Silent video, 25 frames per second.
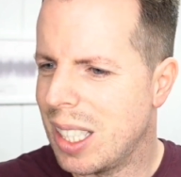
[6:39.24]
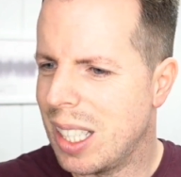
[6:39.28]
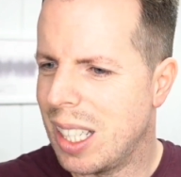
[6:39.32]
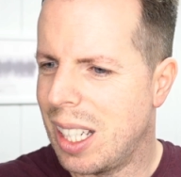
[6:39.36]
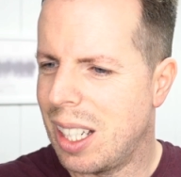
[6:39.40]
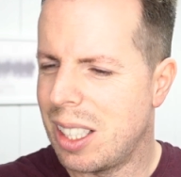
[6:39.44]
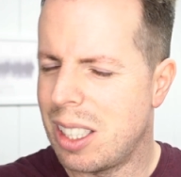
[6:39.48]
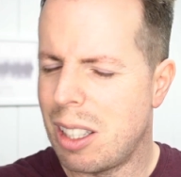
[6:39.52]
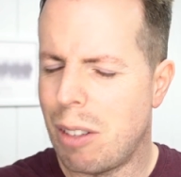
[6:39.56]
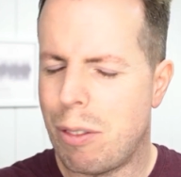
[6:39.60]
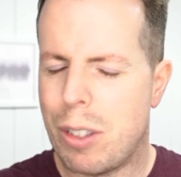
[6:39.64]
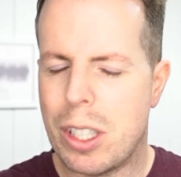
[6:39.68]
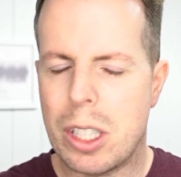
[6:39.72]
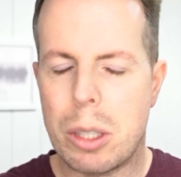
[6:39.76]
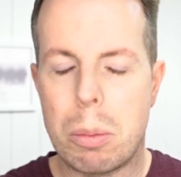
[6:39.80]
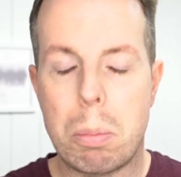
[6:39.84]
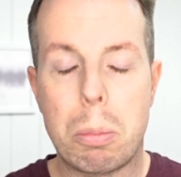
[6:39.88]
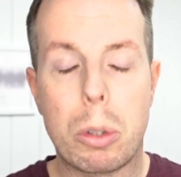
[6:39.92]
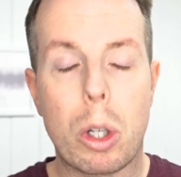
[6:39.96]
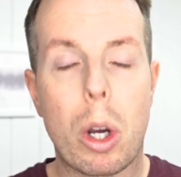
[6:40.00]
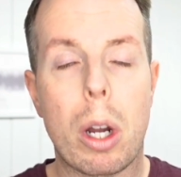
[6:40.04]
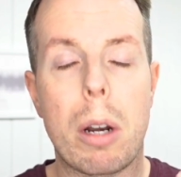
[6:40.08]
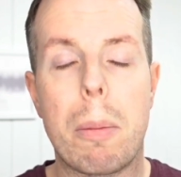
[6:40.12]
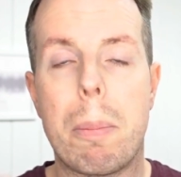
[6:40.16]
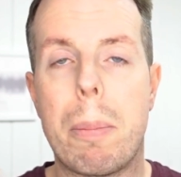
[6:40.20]
I don't know if it's
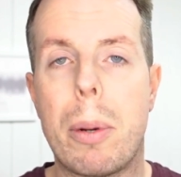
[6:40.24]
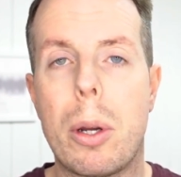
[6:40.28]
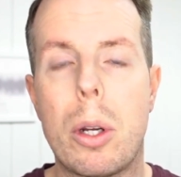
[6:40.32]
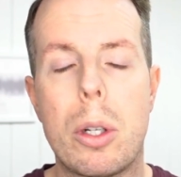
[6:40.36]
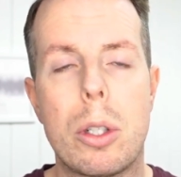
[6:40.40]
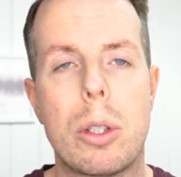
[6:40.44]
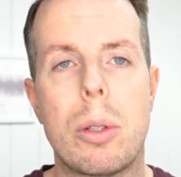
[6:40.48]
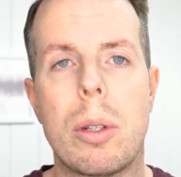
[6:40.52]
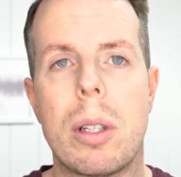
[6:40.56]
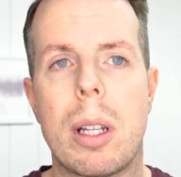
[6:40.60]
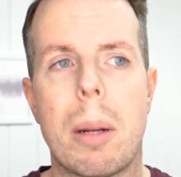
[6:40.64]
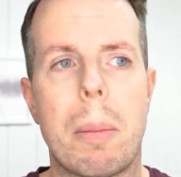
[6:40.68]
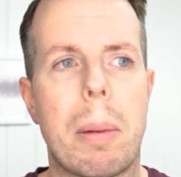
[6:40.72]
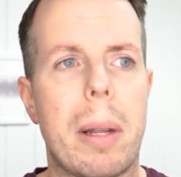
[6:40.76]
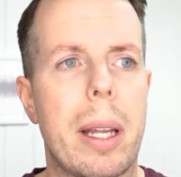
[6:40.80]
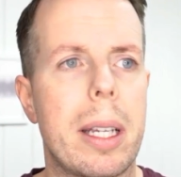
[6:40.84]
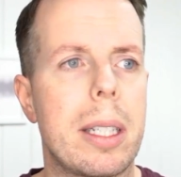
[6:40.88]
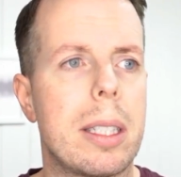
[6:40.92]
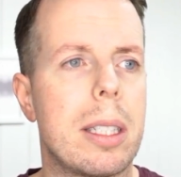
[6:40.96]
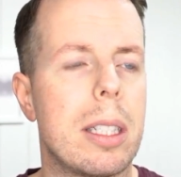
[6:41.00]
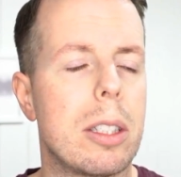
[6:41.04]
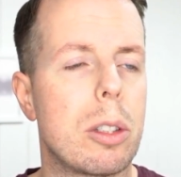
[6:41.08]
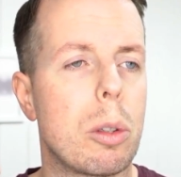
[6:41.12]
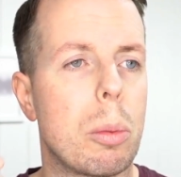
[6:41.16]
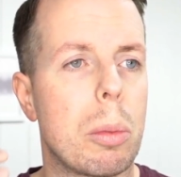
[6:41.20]
kind of put you in that
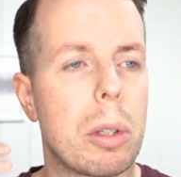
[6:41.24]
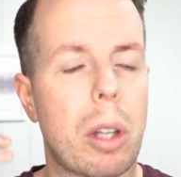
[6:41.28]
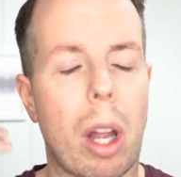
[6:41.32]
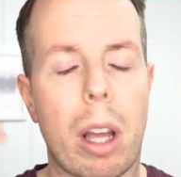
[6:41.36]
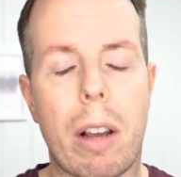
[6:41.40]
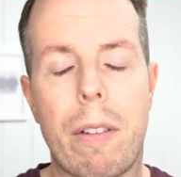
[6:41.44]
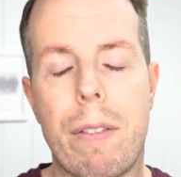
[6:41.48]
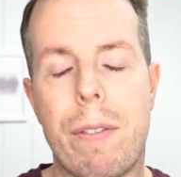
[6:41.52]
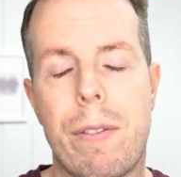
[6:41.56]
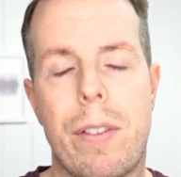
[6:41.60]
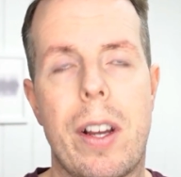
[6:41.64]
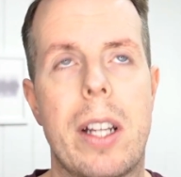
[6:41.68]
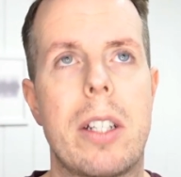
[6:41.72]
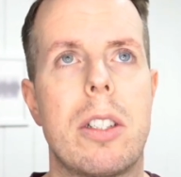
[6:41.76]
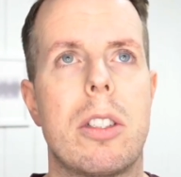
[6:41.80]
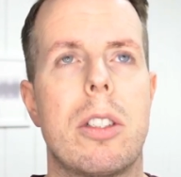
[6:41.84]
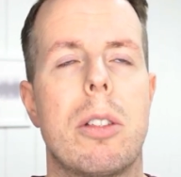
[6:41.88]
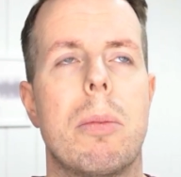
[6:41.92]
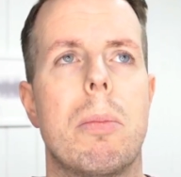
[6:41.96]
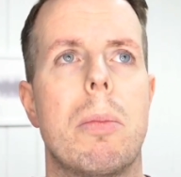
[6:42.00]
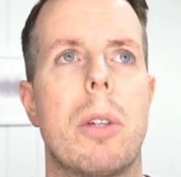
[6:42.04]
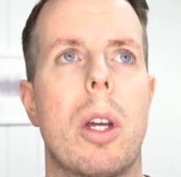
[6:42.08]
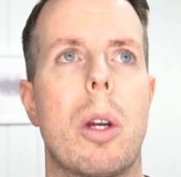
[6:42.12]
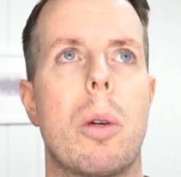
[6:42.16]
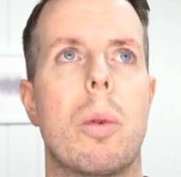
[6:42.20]
place, and it's almost like a
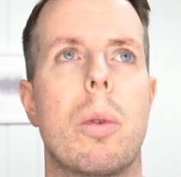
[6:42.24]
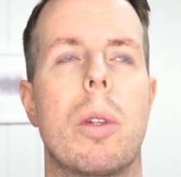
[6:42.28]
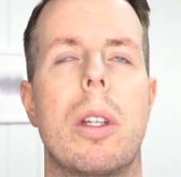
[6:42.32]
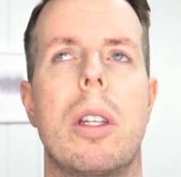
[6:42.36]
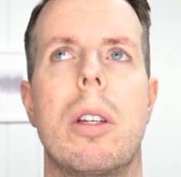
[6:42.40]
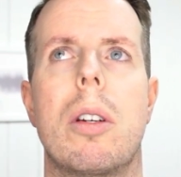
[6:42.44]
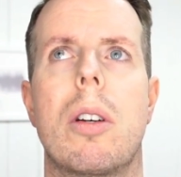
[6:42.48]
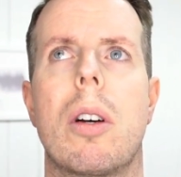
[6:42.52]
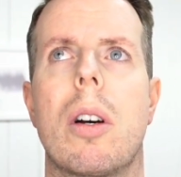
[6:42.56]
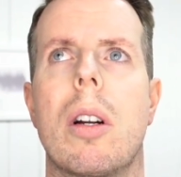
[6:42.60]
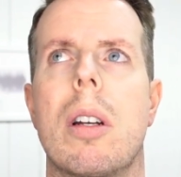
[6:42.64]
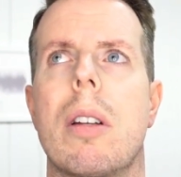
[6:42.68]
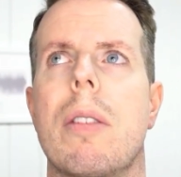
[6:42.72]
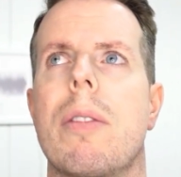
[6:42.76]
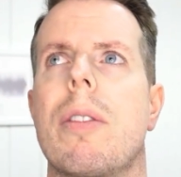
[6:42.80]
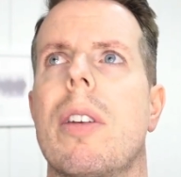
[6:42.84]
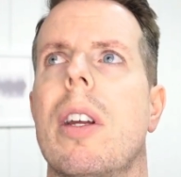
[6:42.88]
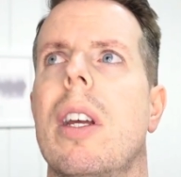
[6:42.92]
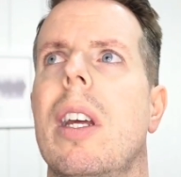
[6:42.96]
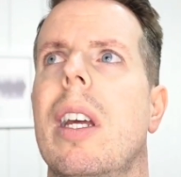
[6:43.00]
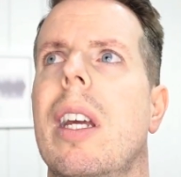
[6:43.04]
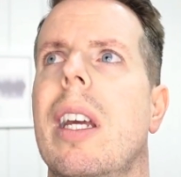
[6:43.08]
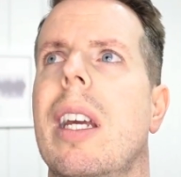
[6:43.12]
phantom note that you kind of